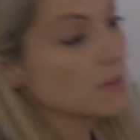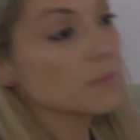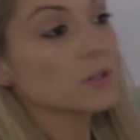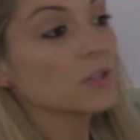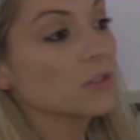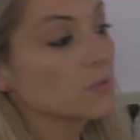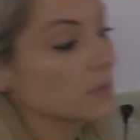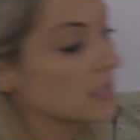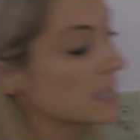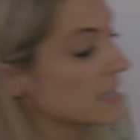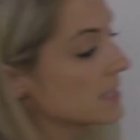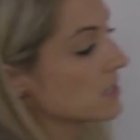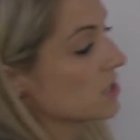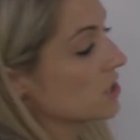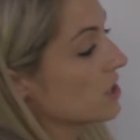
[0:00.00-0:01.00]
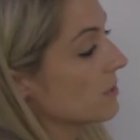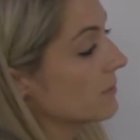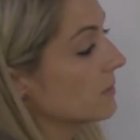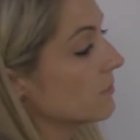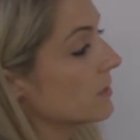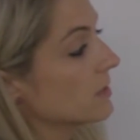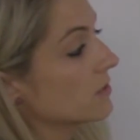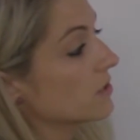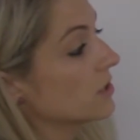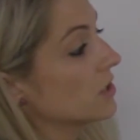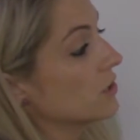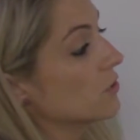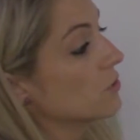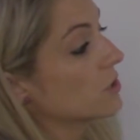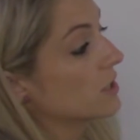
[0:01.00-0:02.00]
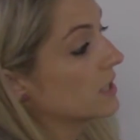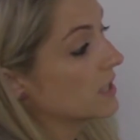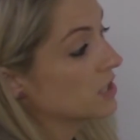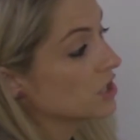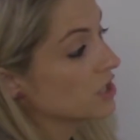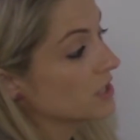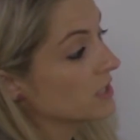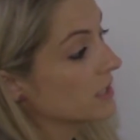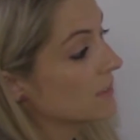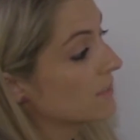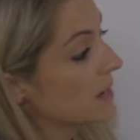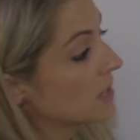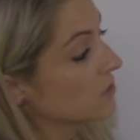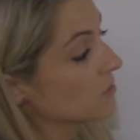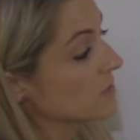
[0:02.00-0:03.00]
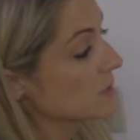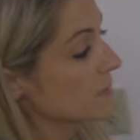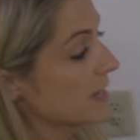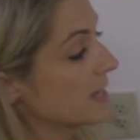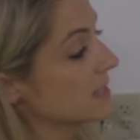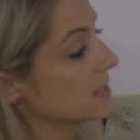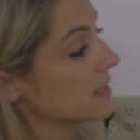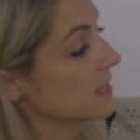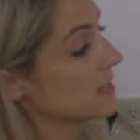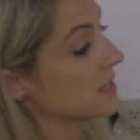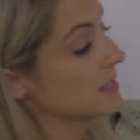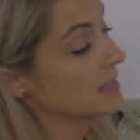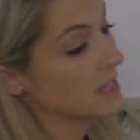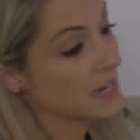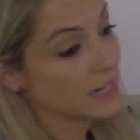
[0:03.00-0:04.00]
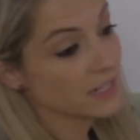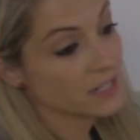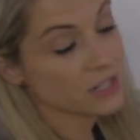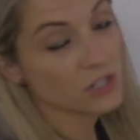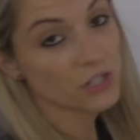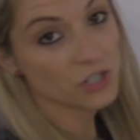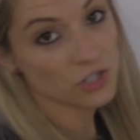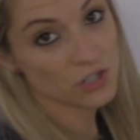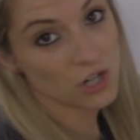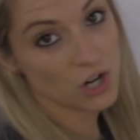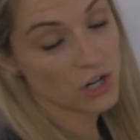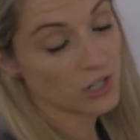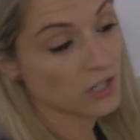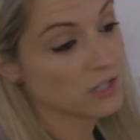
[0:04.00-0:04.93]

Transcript: number 3 is determine whether your kitchen and bathroom space is light or dark.